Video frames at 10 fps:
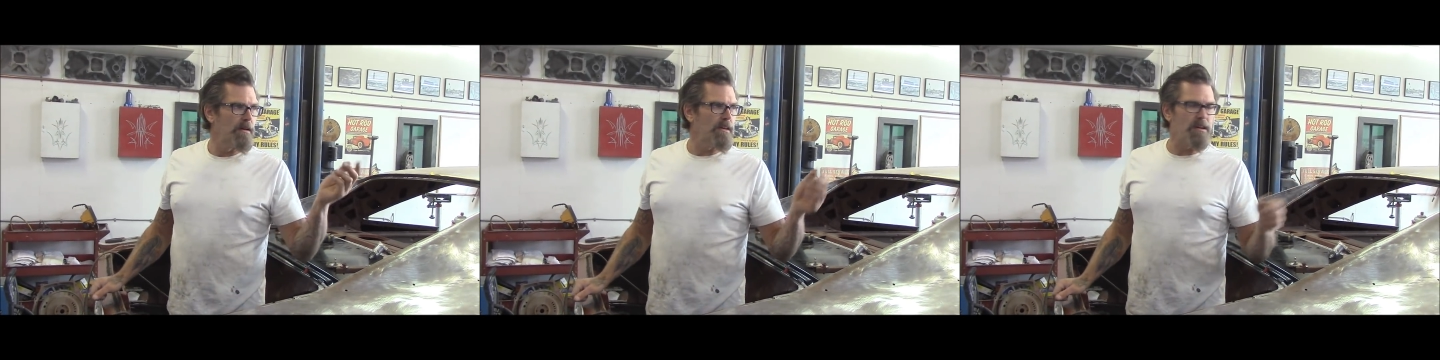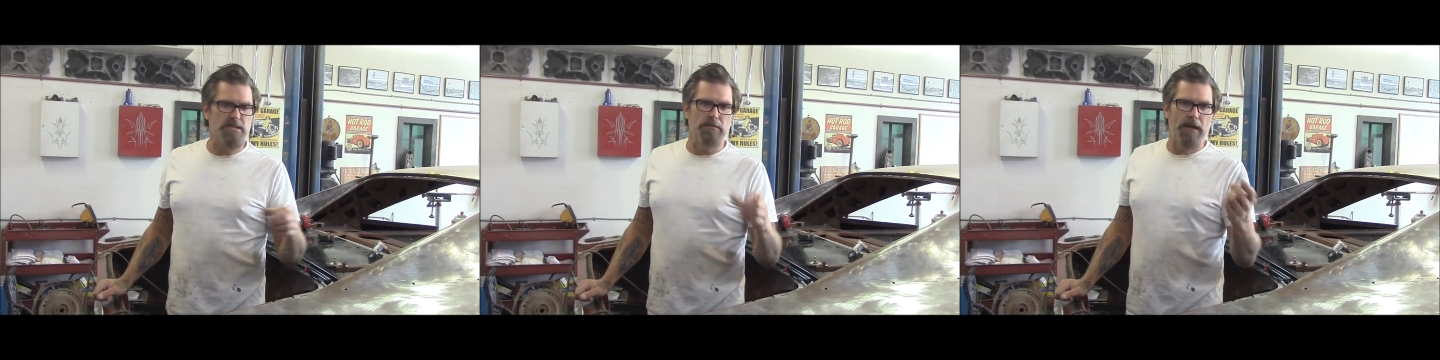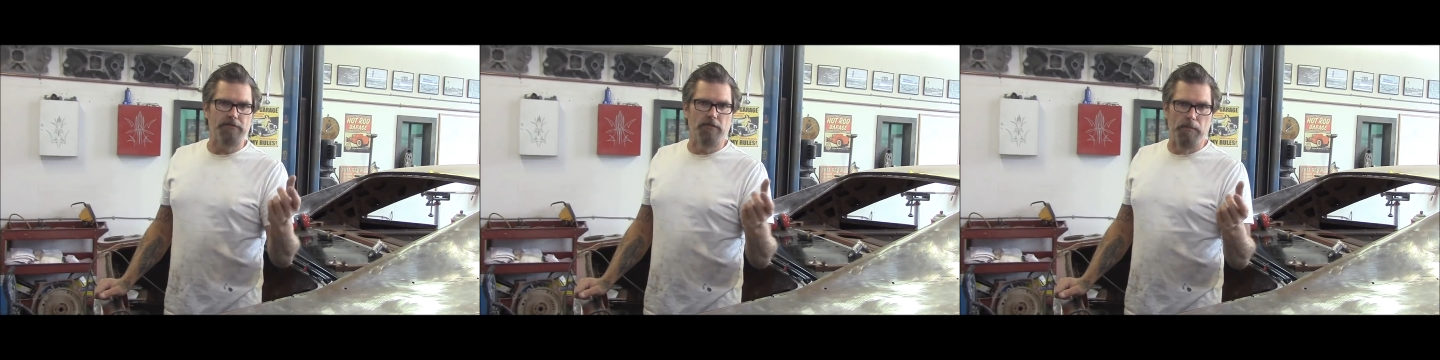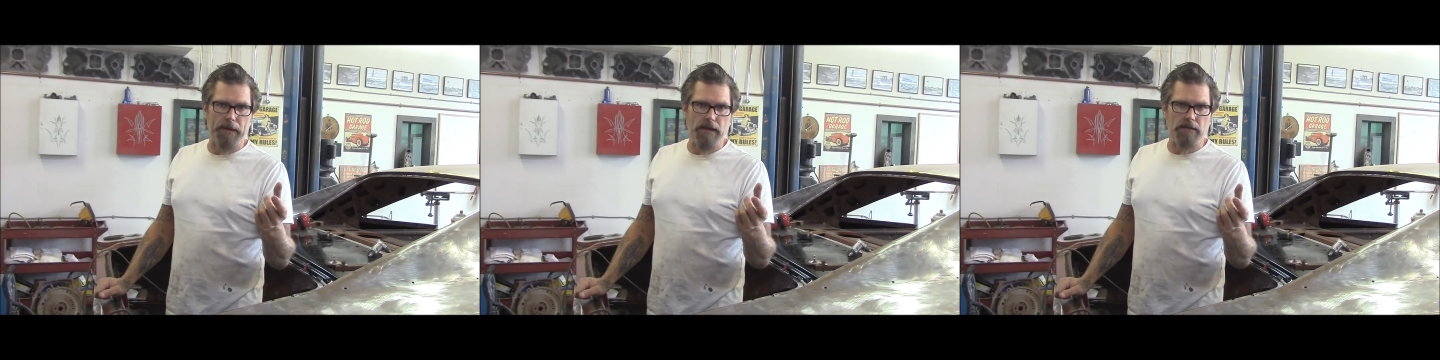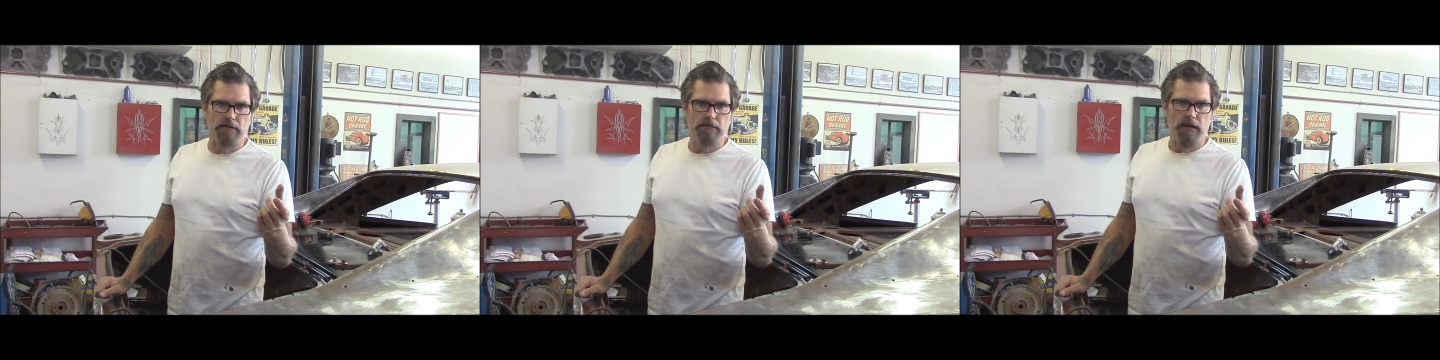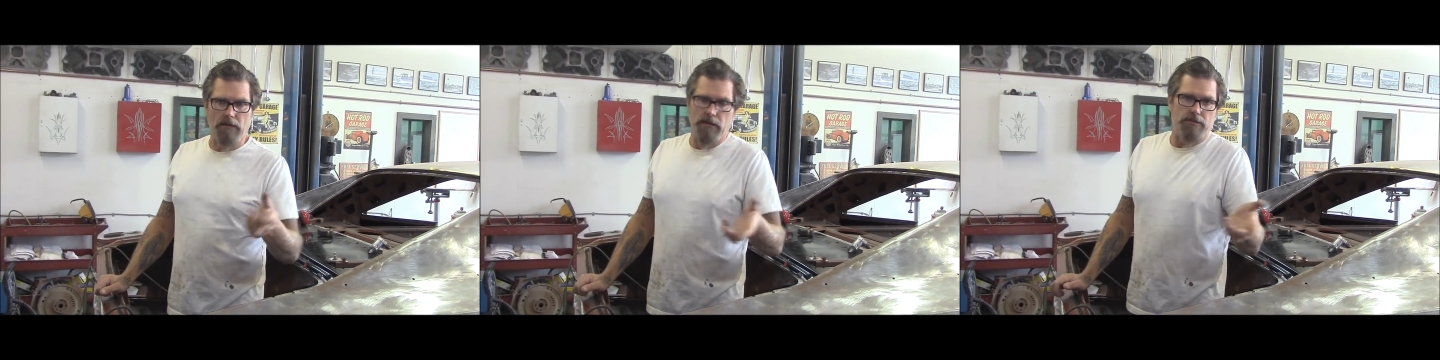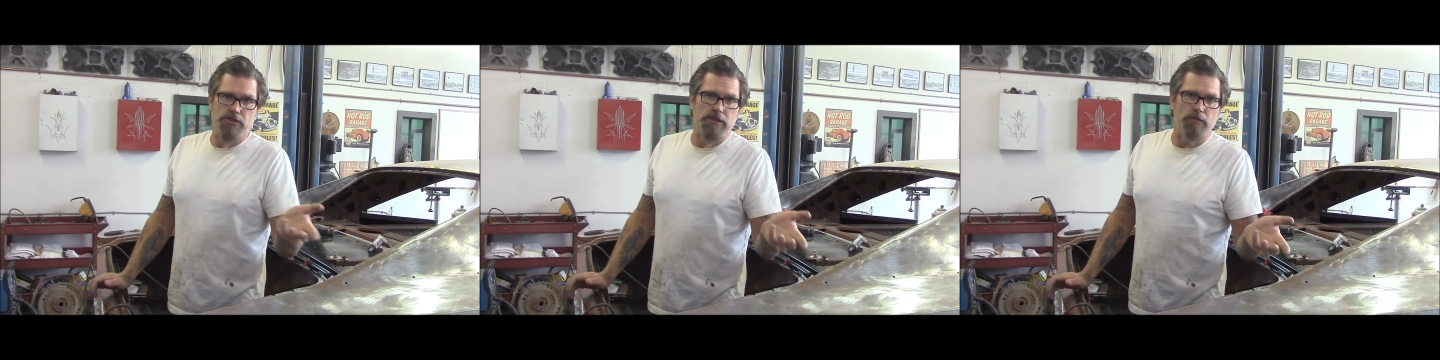You got some leftover paint. I don't give
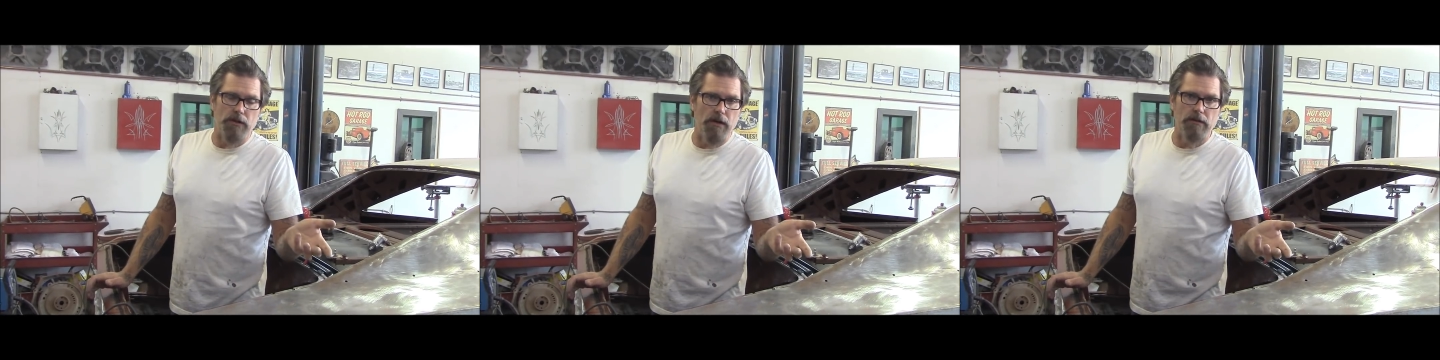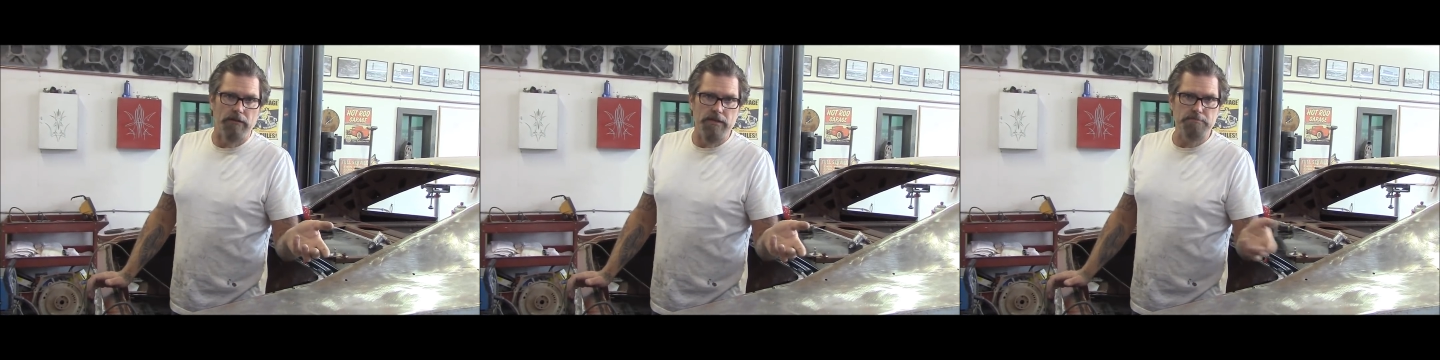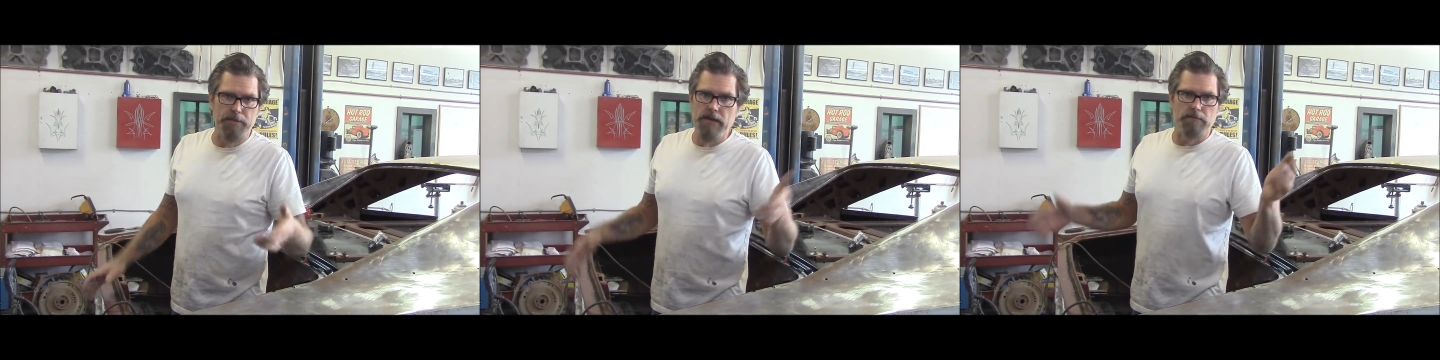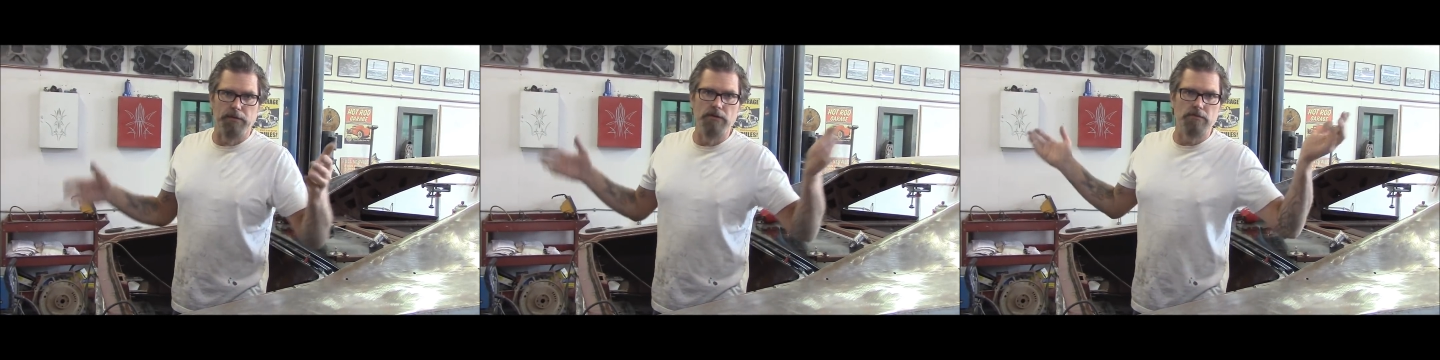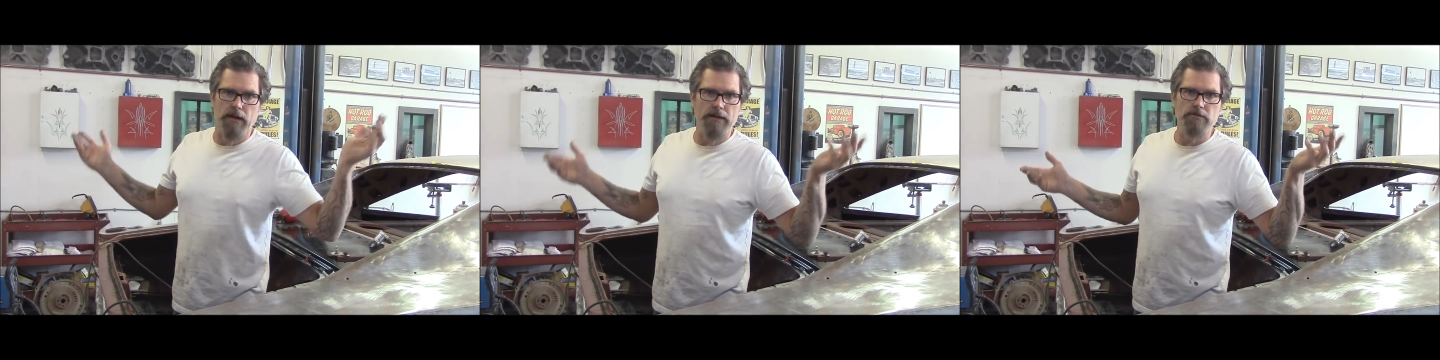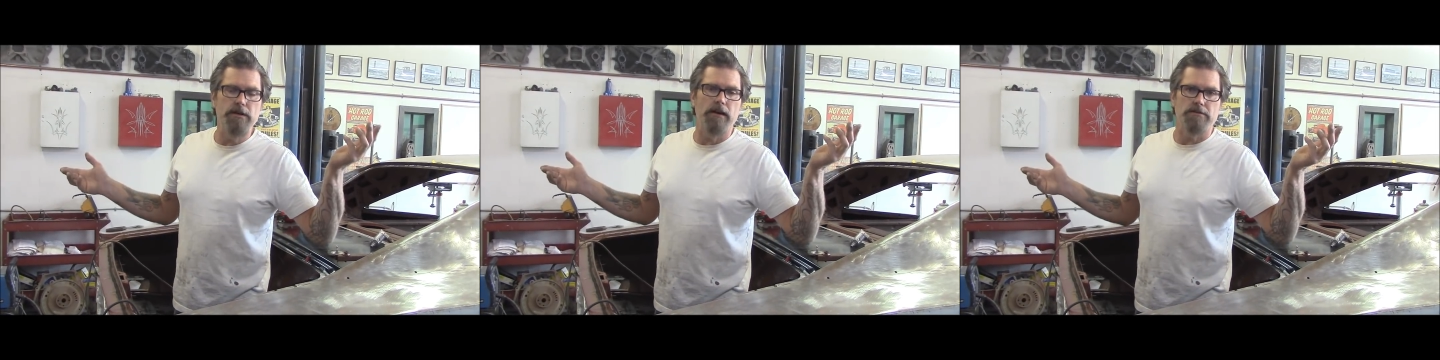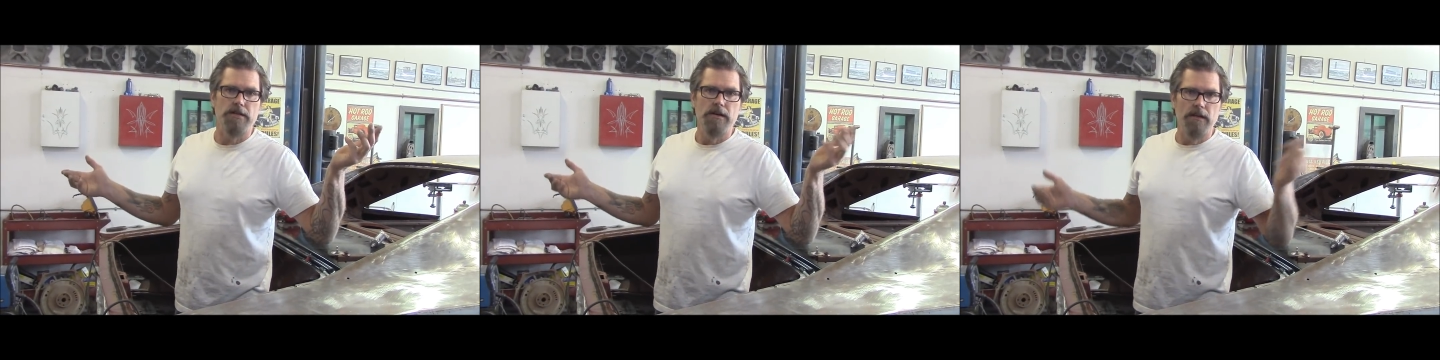a shit what color it is. Pink, blue, red, who
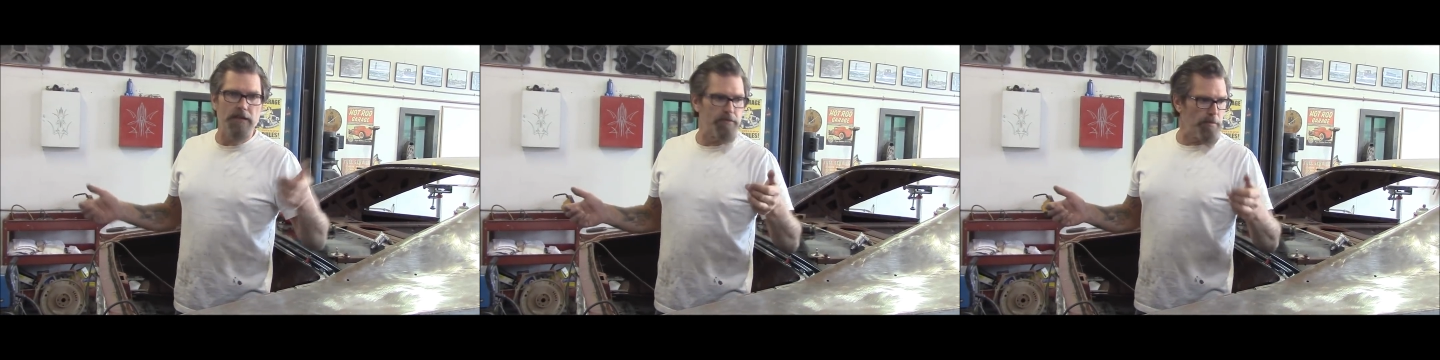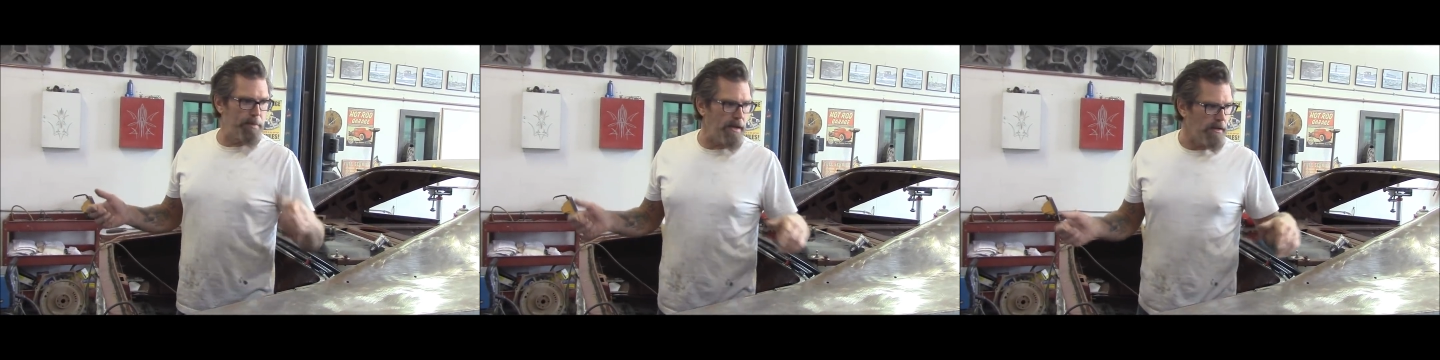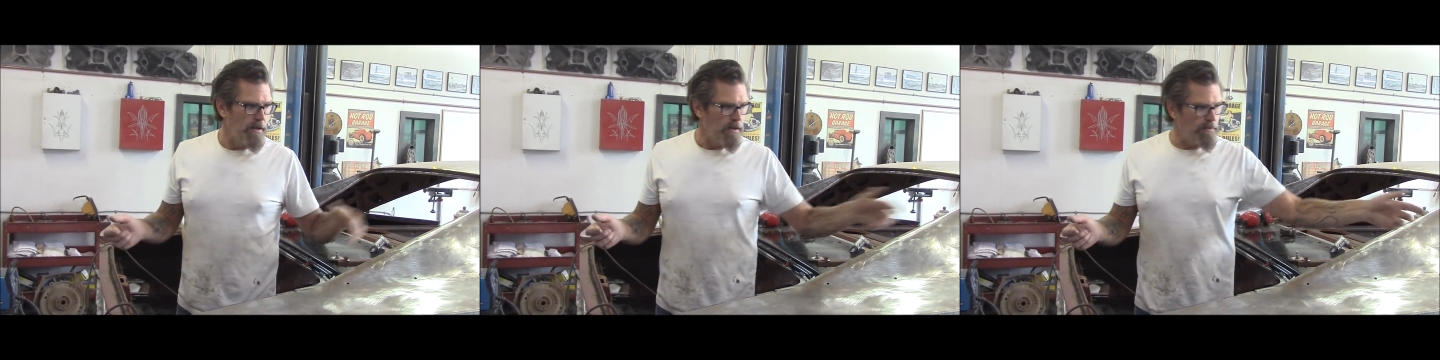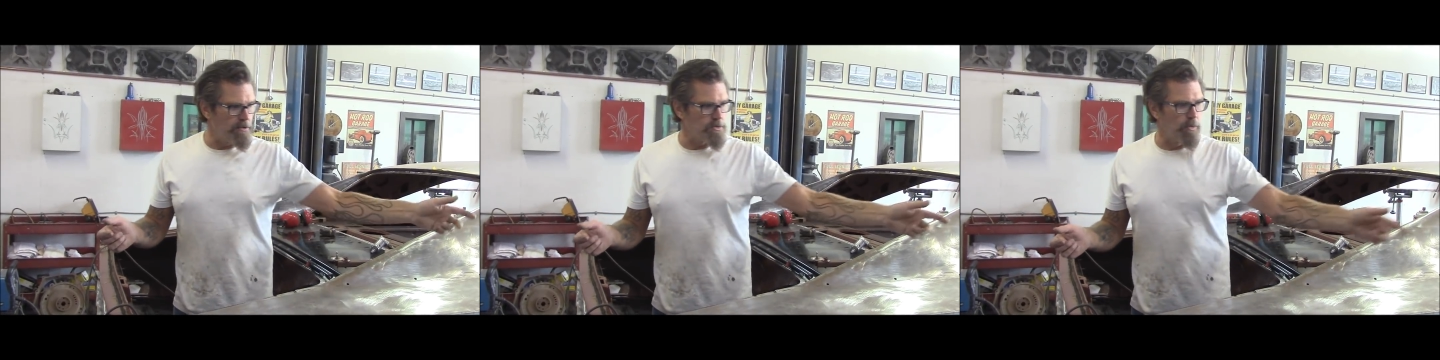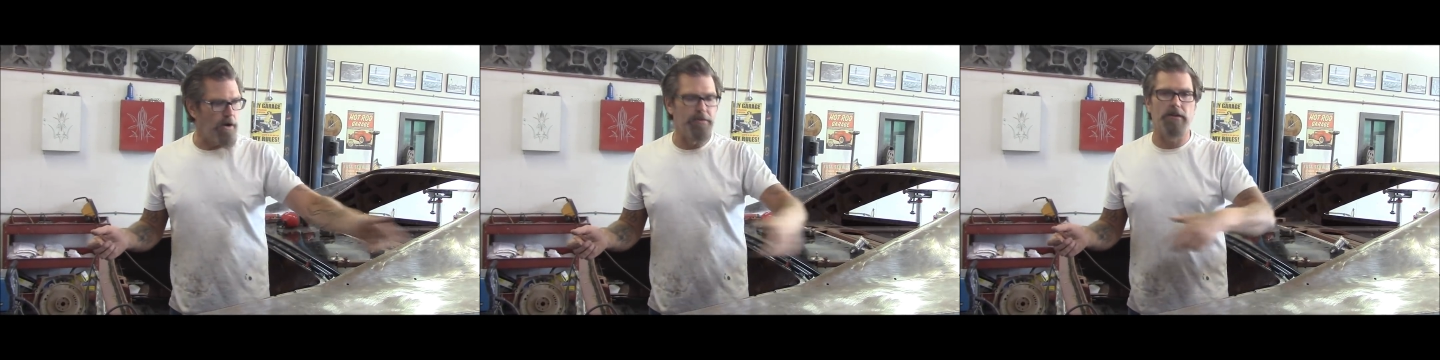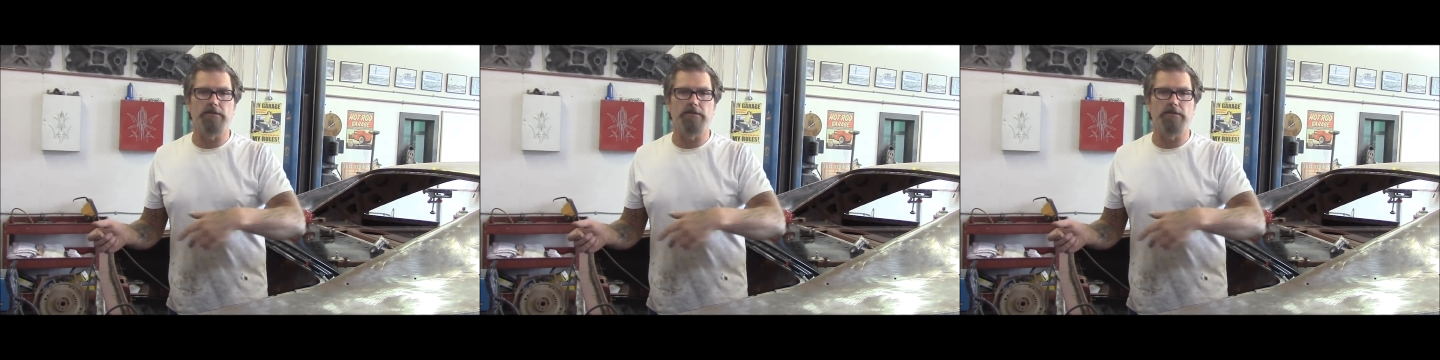cares? Leftover paint. You've just welded